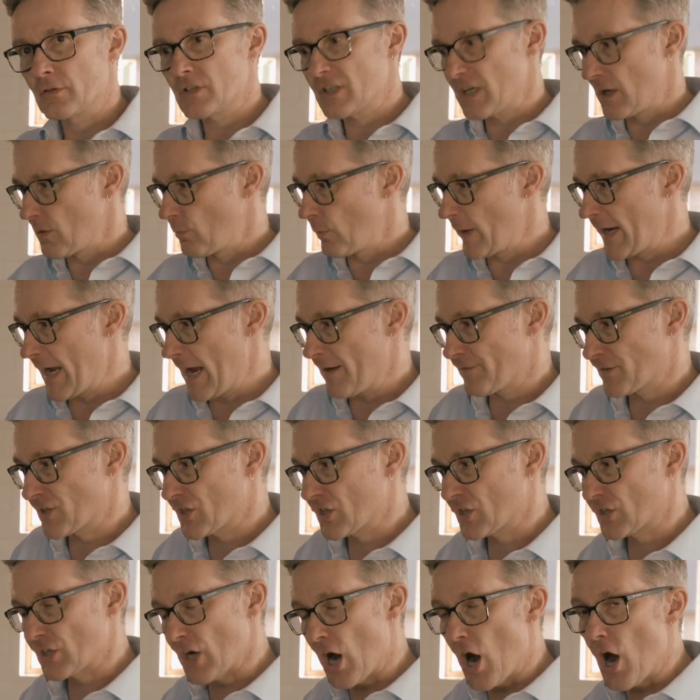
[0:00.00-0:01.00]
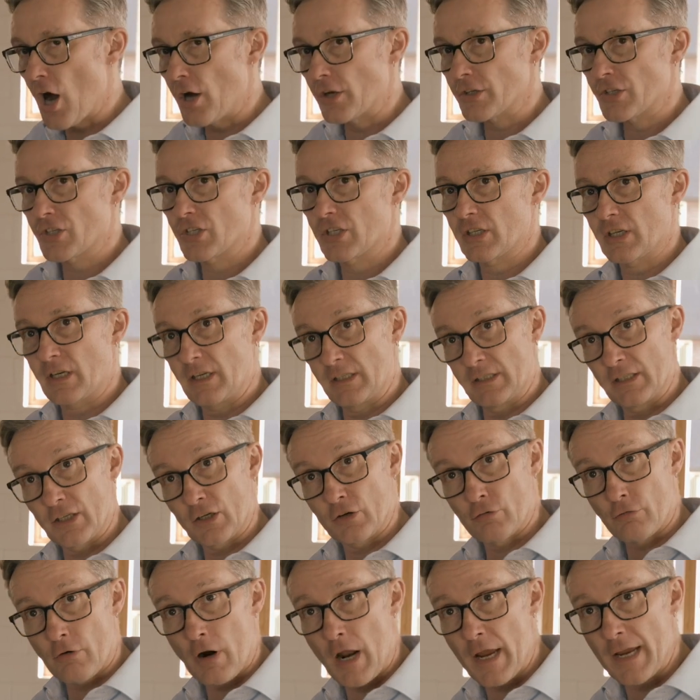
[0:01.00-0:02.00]
So we have starch in the
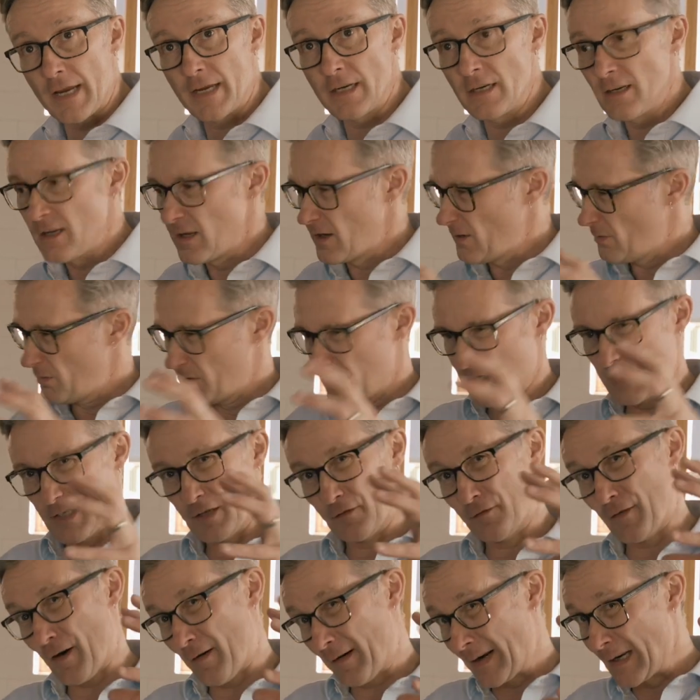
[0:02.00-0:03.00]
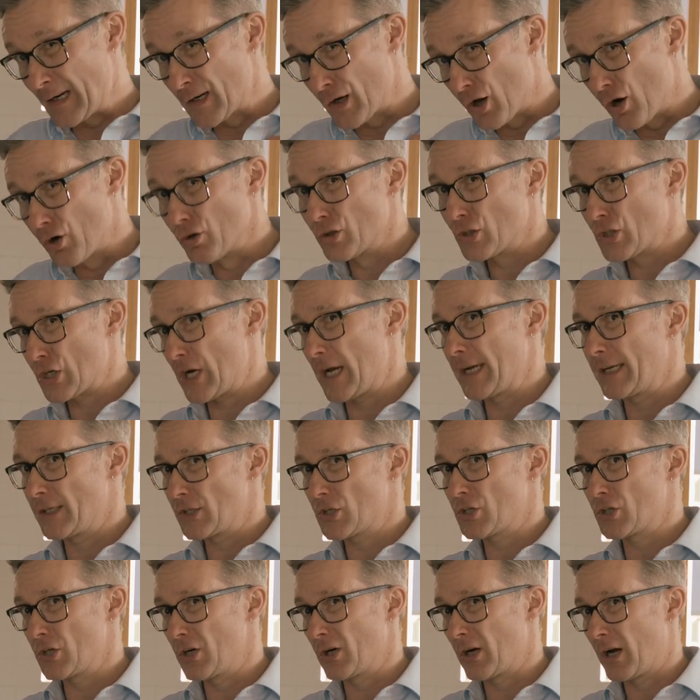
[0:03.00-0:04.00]
grain, which is a very long chain
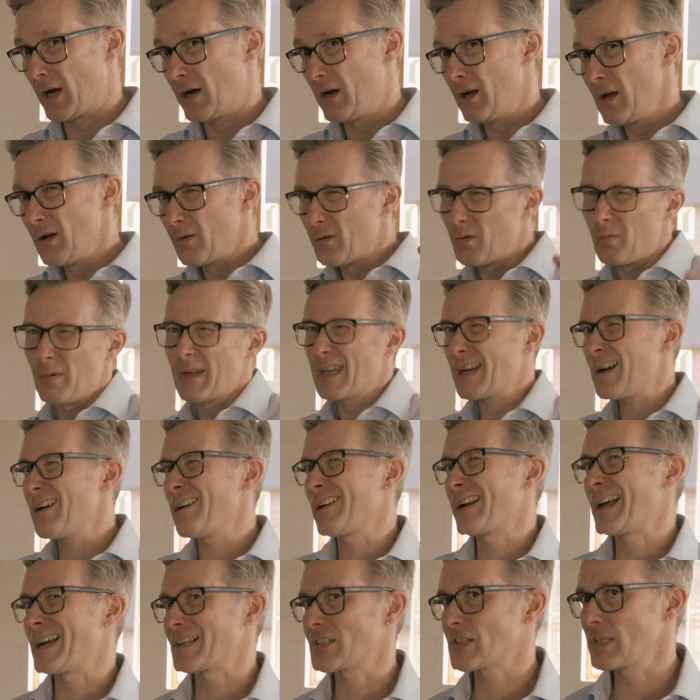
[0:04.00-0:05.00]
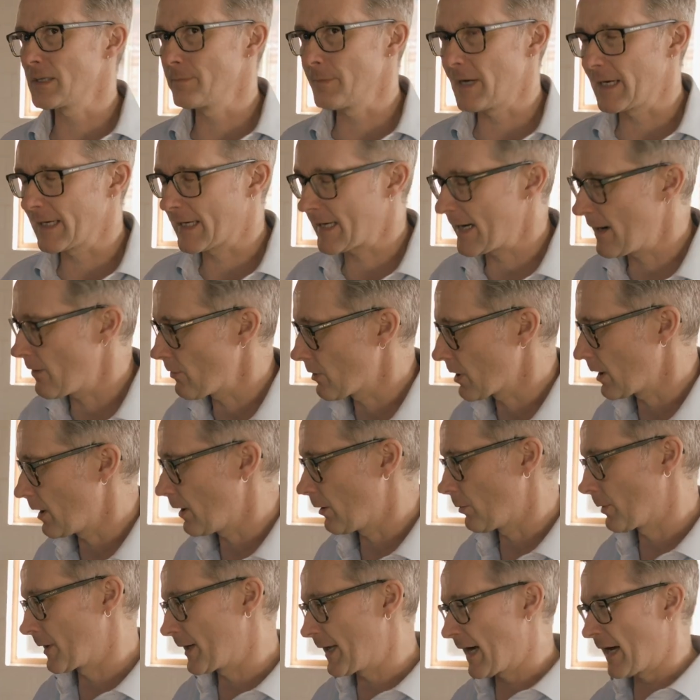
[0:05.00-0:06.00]
sugar, but we can't actually make
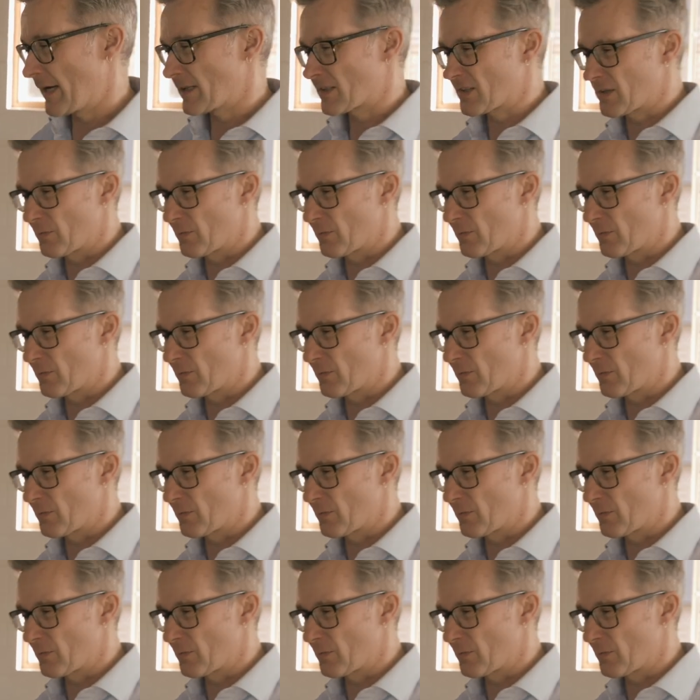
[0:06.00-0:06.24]
alcohol with that.